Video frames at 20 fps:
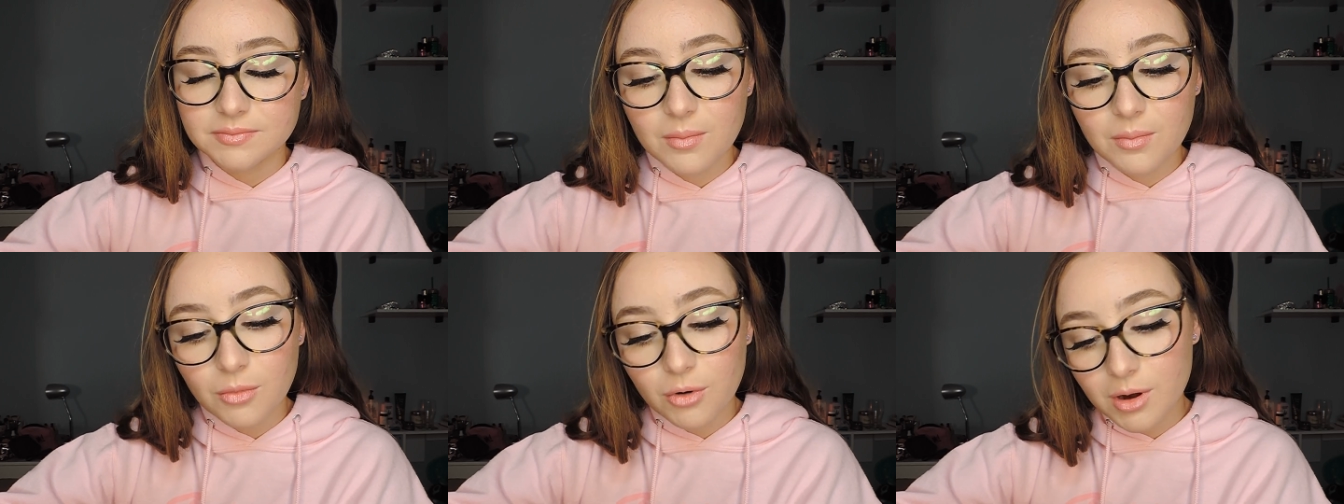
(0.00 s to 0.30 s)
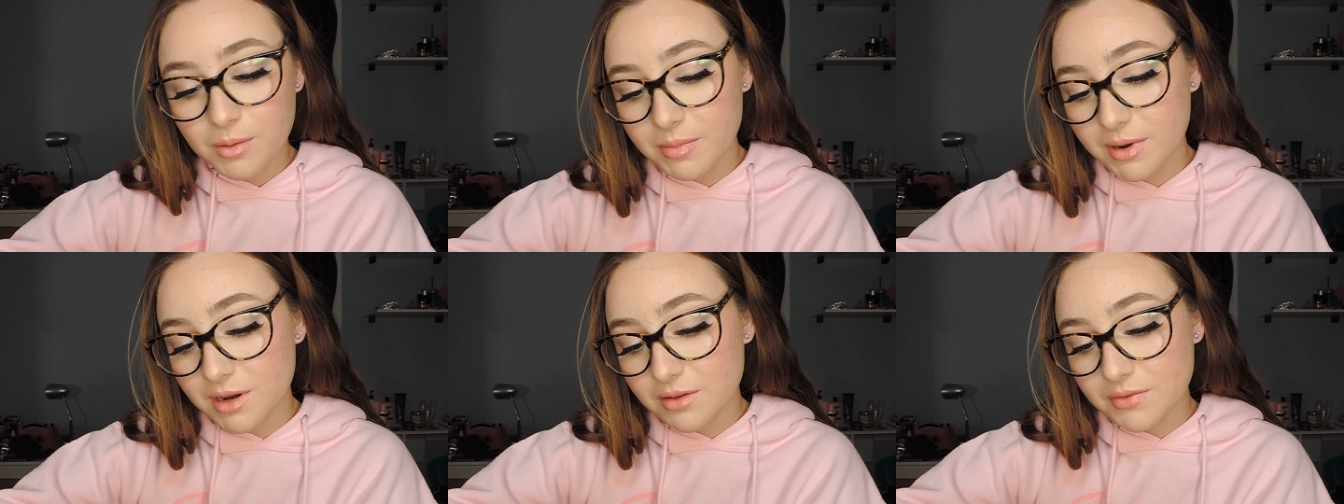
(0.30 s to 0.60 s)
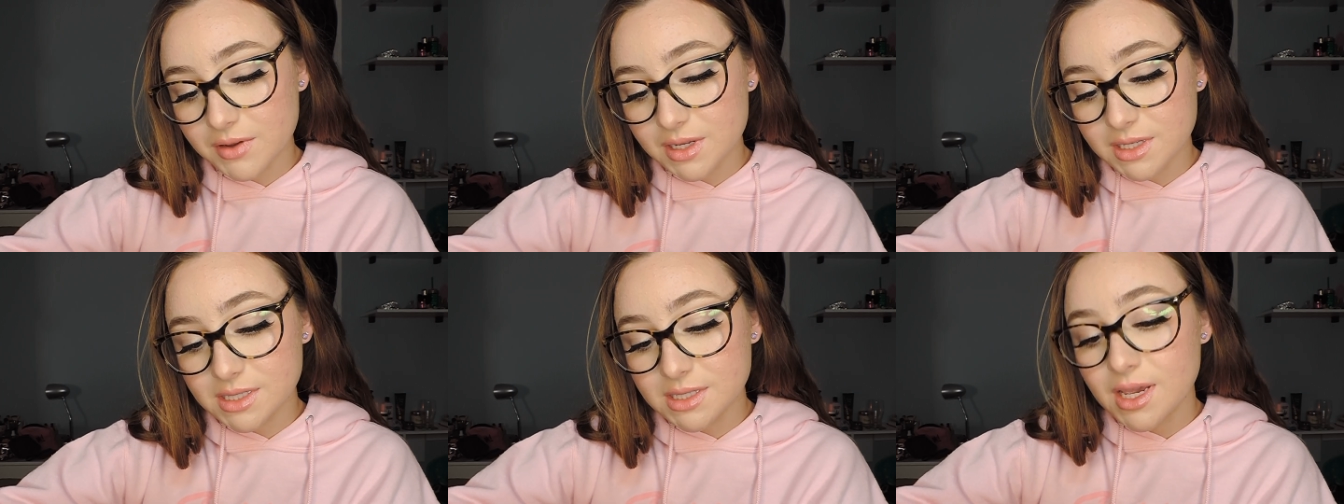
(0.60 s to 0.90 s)
More
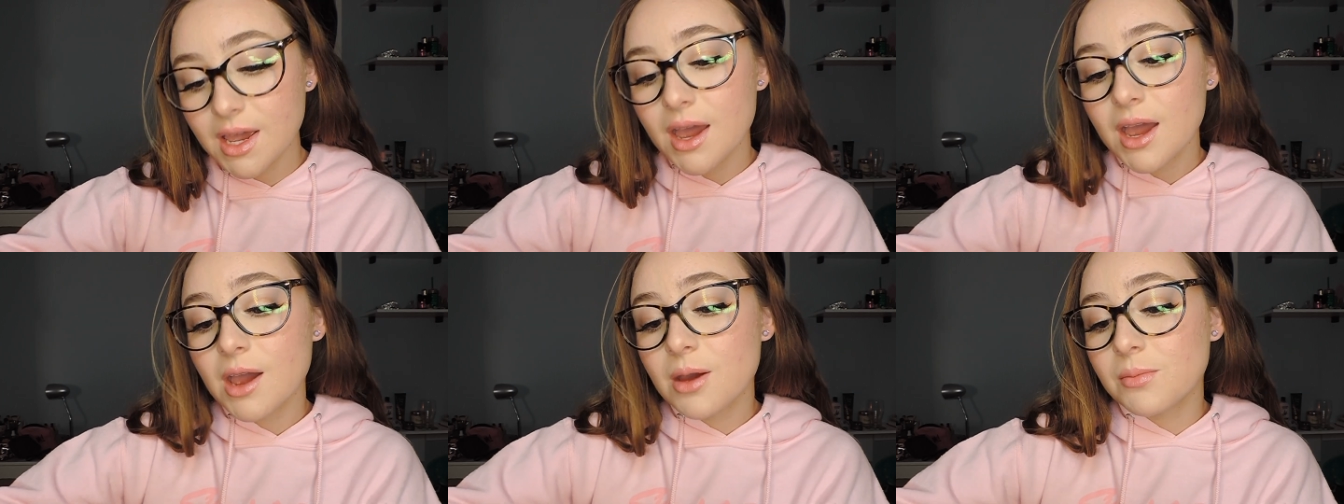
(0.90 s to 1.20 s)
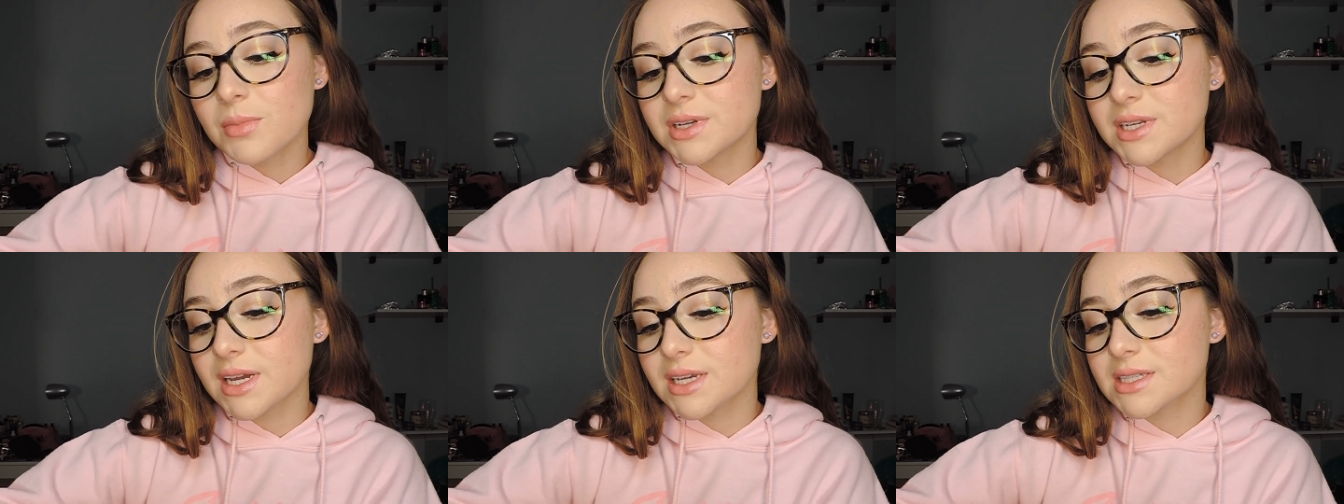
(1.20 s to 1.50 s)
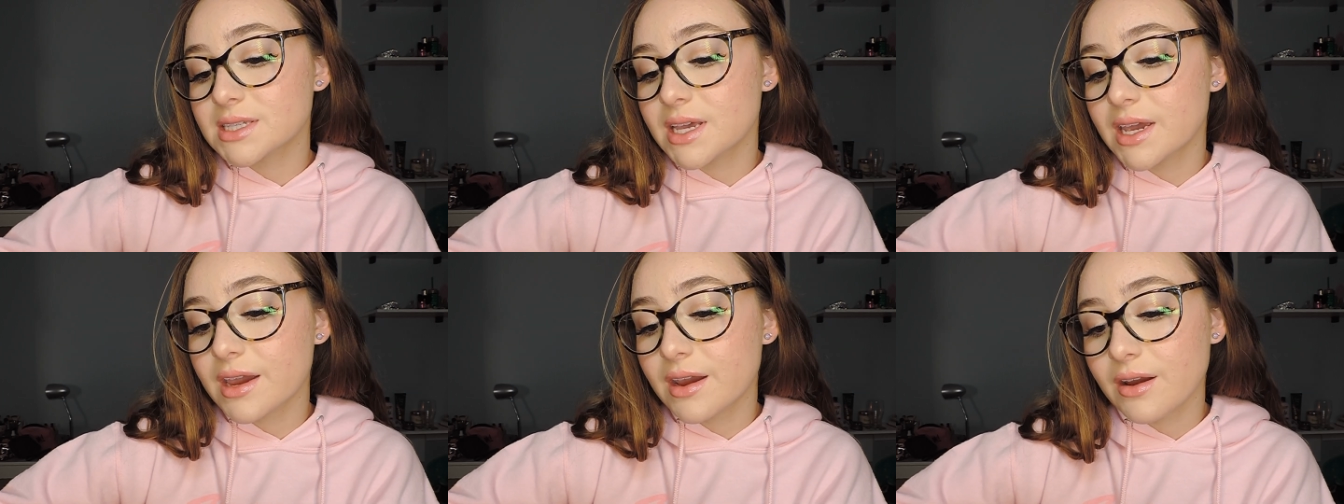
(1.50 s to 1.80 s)
benefits,
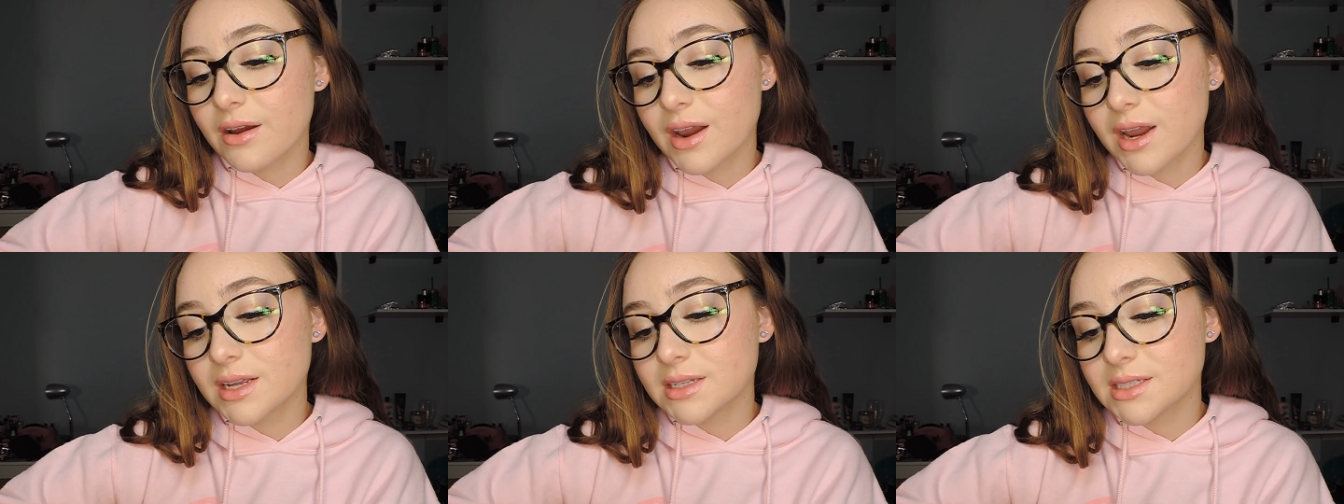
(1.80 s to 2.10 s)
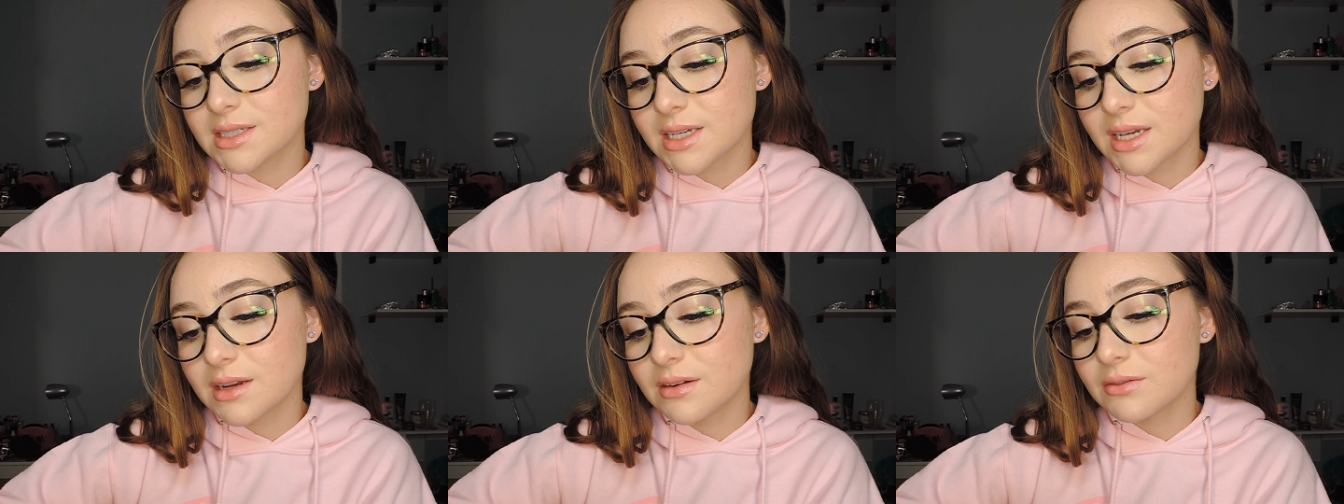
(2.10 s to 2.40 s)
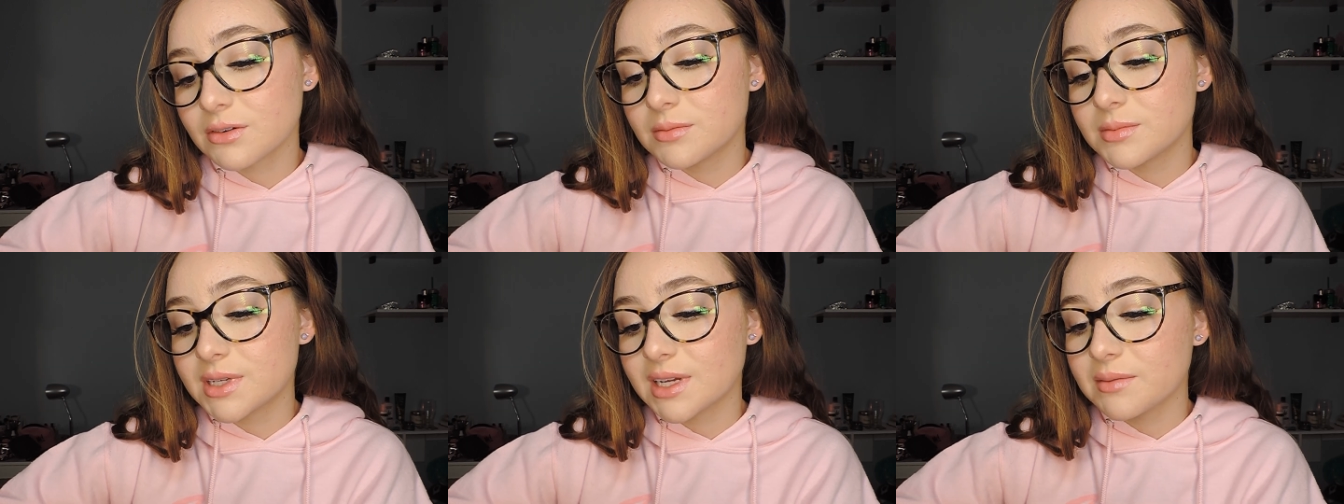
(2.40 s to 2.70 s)
protects the hair and skin
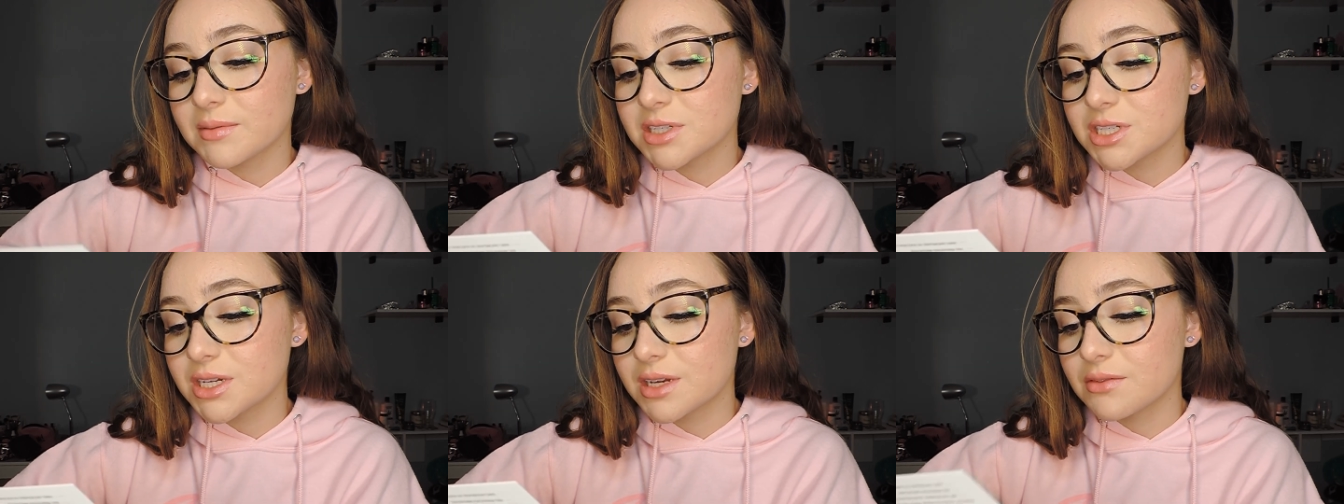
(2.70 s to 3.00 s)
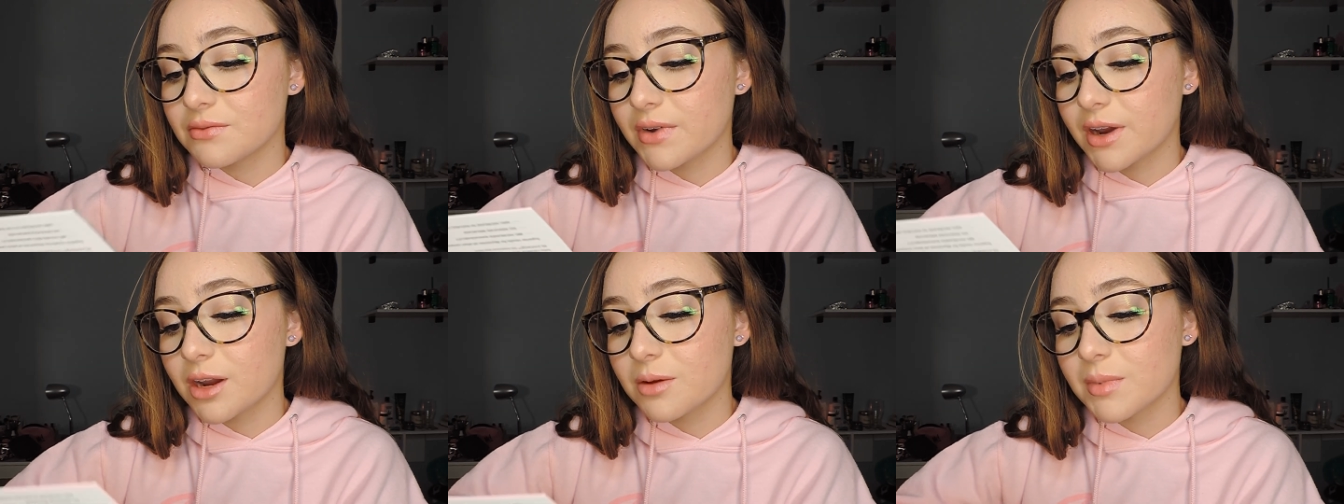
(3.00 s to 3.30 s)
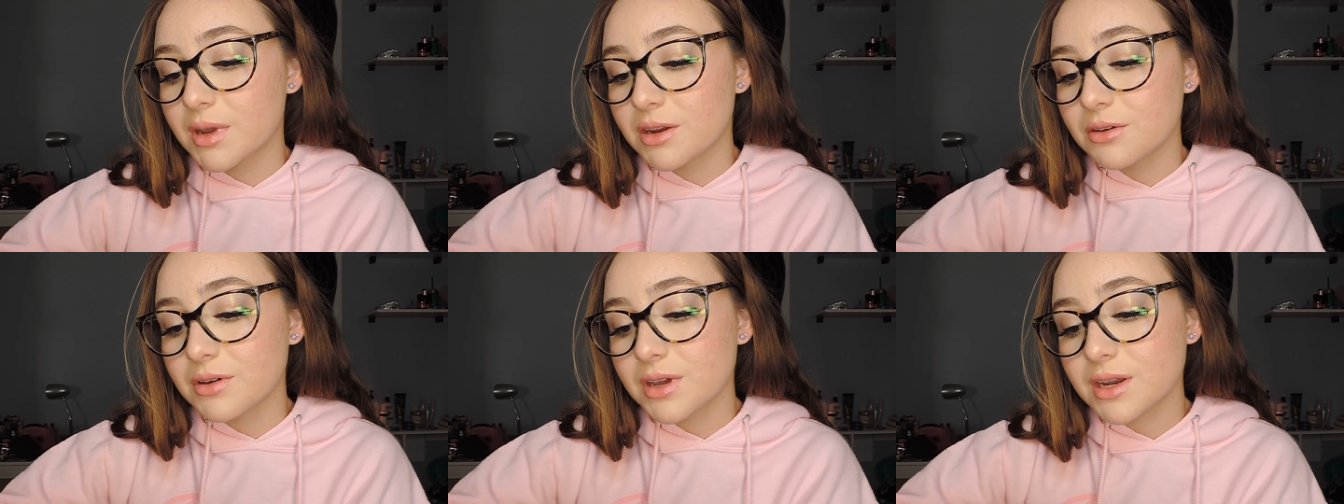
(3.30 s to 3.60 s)
from damaging
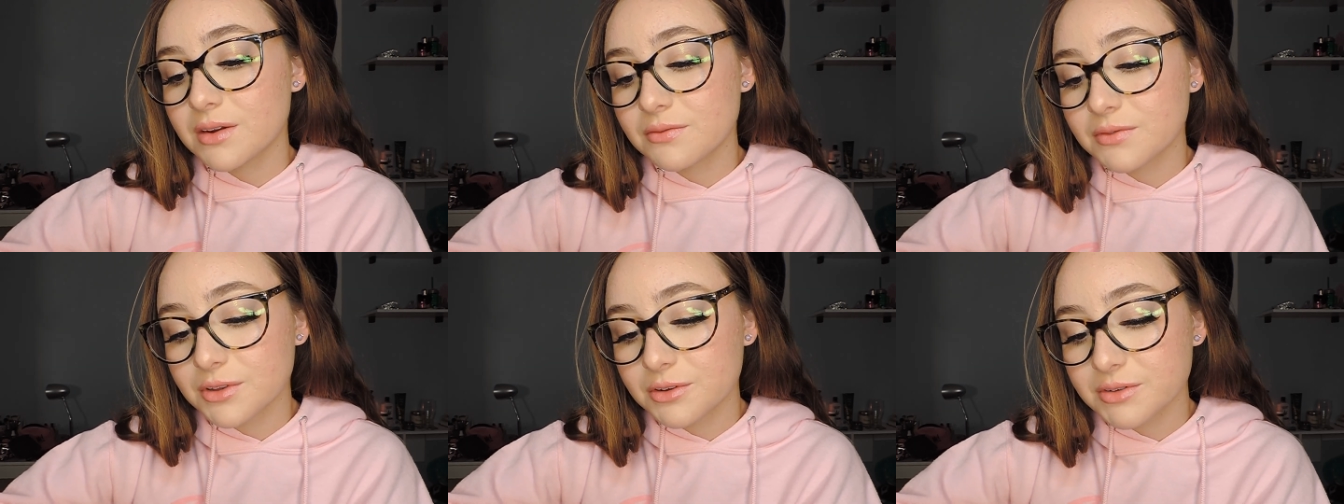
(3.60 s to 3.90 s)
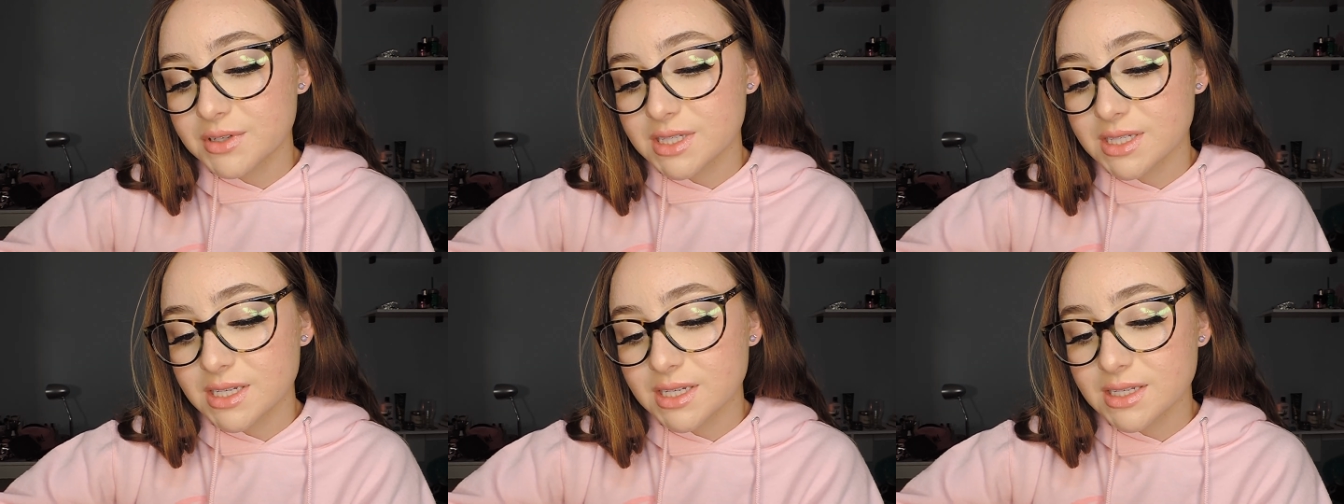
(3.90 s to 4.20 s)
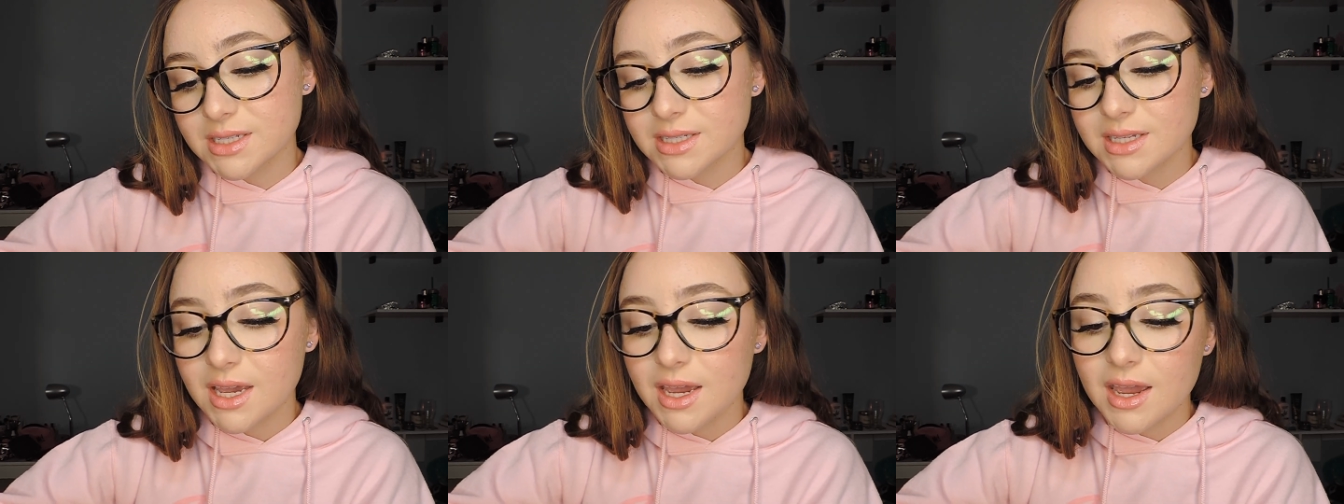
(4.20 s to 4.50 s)
environmental
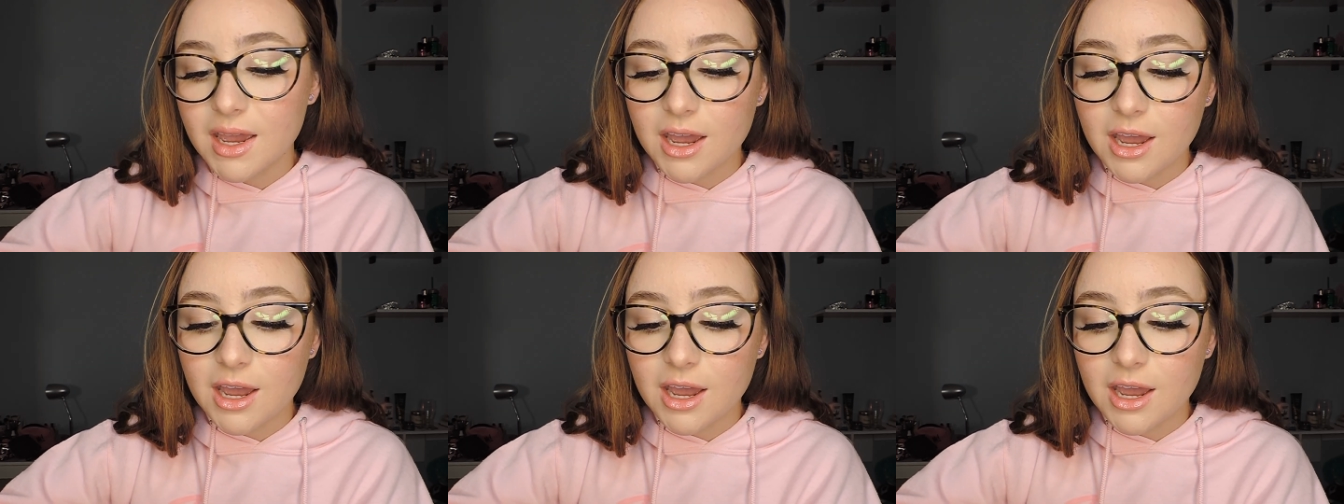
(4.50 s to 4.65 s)
influences,